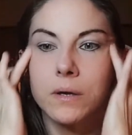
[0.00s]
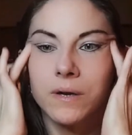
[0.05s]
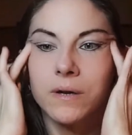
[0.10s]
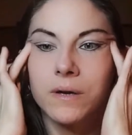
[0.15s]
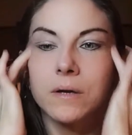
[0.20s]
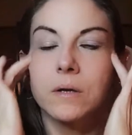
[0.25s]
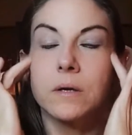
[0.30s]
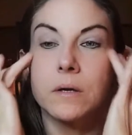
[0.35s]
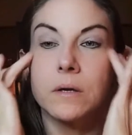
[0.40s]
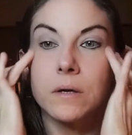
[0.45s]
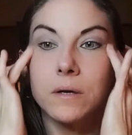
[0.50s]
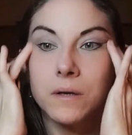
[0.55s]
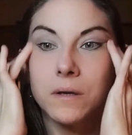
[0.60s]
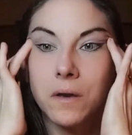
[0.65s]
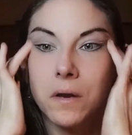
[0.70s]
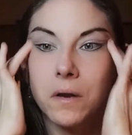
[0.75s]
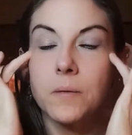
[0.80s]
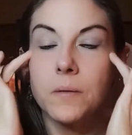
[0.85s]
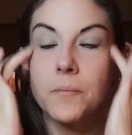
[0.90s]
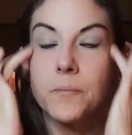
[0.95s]
Good.
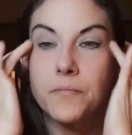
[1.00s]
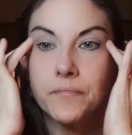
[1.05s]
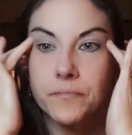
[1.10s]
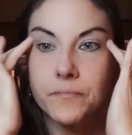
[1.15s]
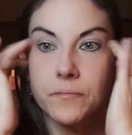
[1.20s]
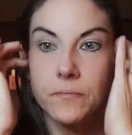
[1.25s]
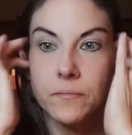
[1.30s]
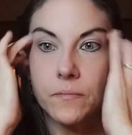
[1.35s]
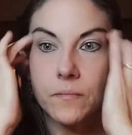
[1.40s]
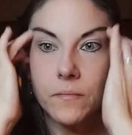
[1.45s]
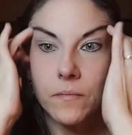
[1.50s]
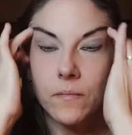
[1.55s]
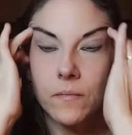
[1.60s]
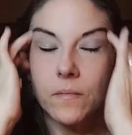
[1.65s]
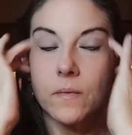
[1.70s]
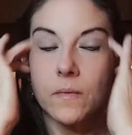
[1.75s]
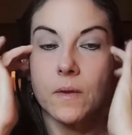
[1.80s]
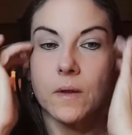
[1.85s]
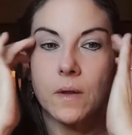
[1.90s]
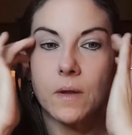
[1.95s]

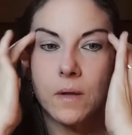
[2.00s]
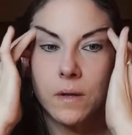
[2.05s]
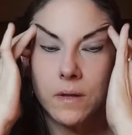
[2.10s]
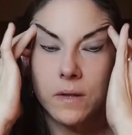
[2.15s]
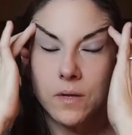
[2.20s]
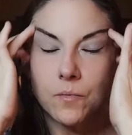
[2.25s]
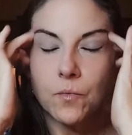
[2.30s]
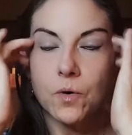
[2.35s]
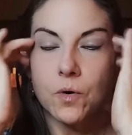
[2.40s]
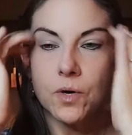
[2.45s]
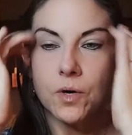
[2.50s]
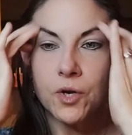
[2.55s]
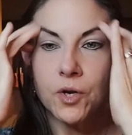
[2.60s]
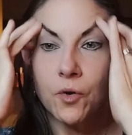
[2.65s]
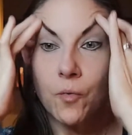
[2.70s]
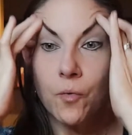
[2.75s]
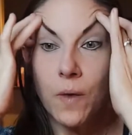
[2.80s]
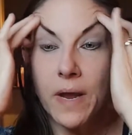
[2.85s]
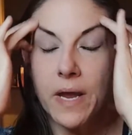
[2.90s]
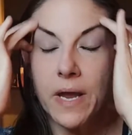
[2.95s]
And then work your
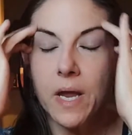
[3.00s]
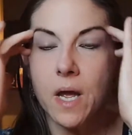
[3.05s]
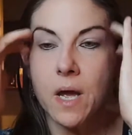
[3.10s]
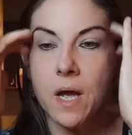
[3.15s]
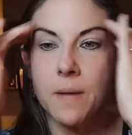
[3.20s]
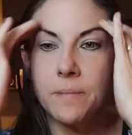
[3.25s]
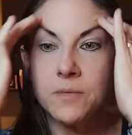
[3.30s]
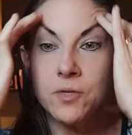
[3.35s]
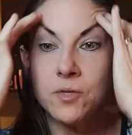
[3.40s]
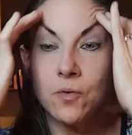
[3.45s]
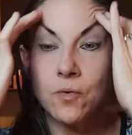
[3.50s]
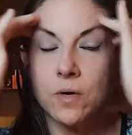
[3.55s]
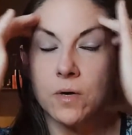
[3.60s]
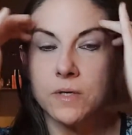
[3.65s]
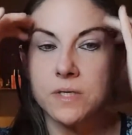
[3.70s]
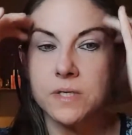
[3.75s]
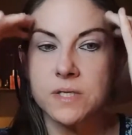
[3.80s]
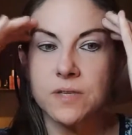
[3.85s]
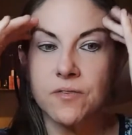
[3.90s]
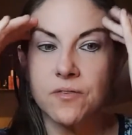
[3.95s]
way up
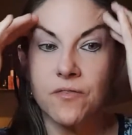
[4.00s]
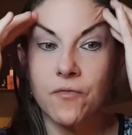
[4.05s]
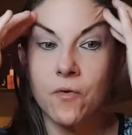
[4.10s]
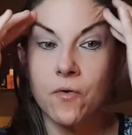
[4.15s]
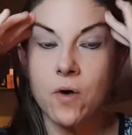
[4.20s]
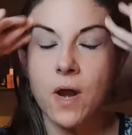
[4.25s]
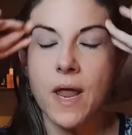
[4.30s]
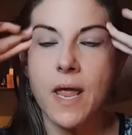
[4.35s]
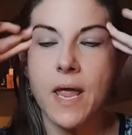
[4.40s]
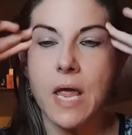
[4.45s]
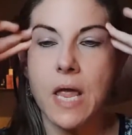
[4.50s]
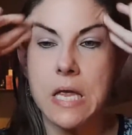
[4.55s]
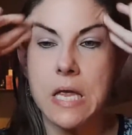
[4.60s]
towards the forehead.